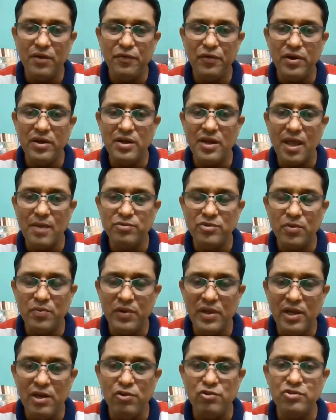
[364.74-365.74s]
different types of
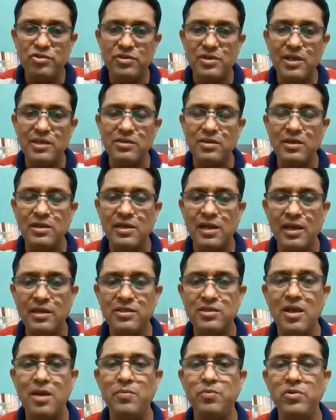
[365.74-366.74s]
illustration and
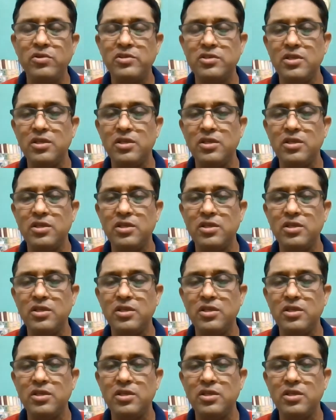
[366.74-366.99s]
examples